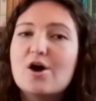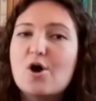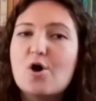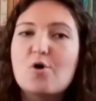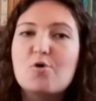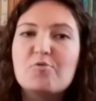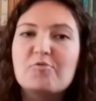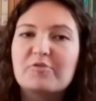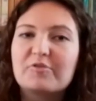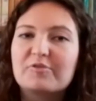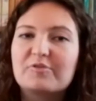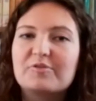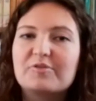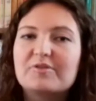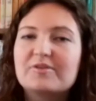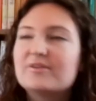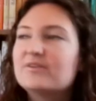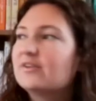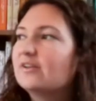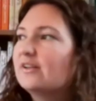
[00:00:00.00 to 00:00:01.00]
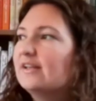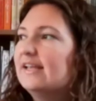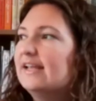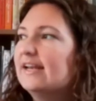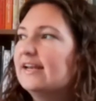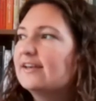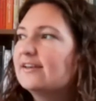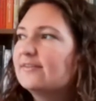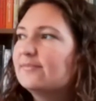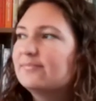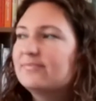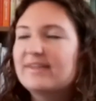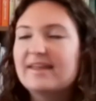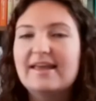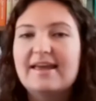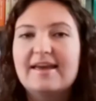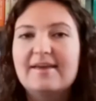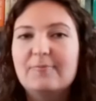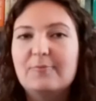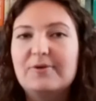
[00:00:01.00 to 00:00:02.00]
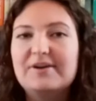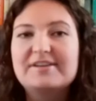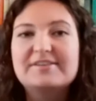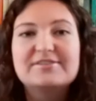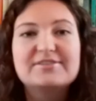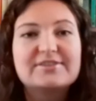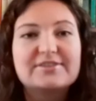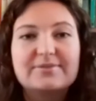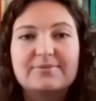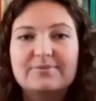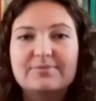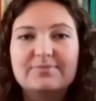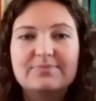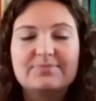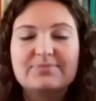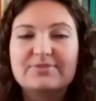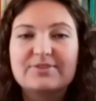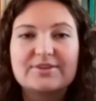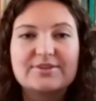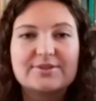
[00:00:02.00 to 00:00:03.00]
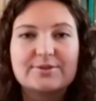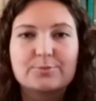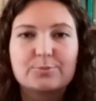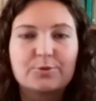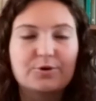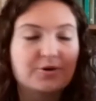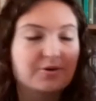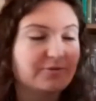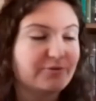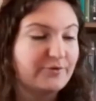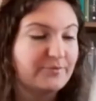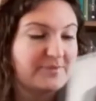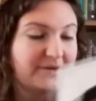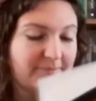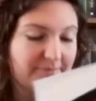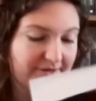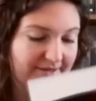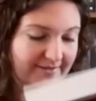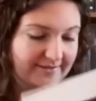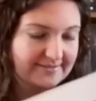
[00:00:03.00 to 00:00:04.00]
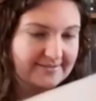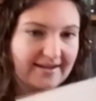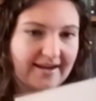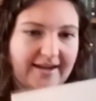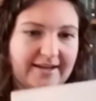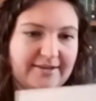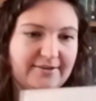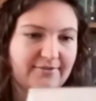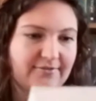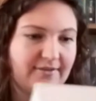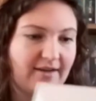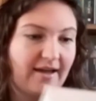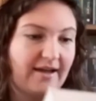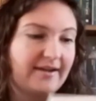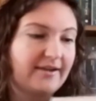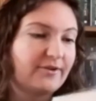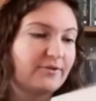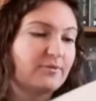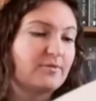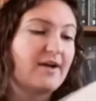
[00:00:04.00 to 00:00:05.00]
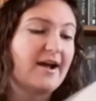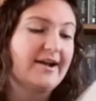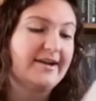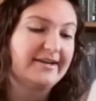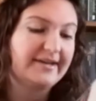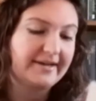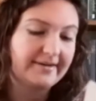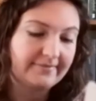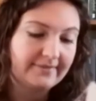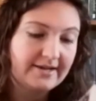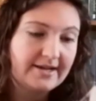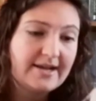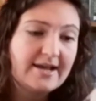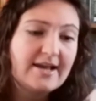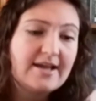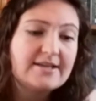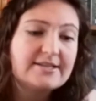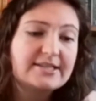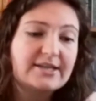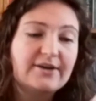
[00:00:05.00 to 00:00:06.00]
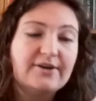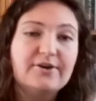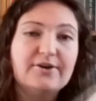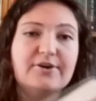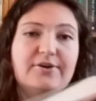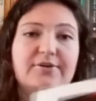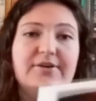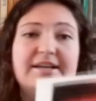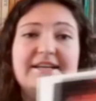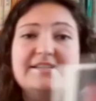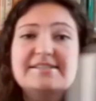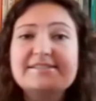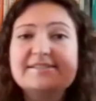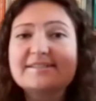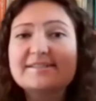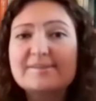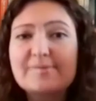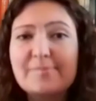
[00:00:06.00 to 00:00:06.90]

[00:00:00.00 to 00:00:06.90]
over it, which doesn't work for me because I don't like her writing. So is this